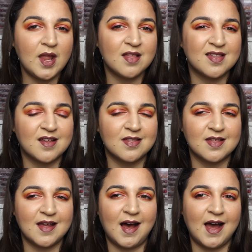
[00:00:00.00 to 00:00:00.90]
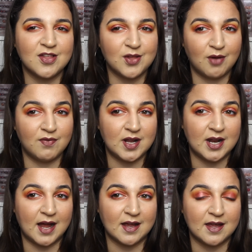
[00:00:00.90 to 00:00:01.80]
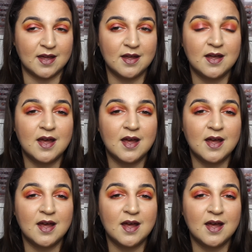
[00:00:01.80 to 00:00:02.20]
sunset eye, so I really like it.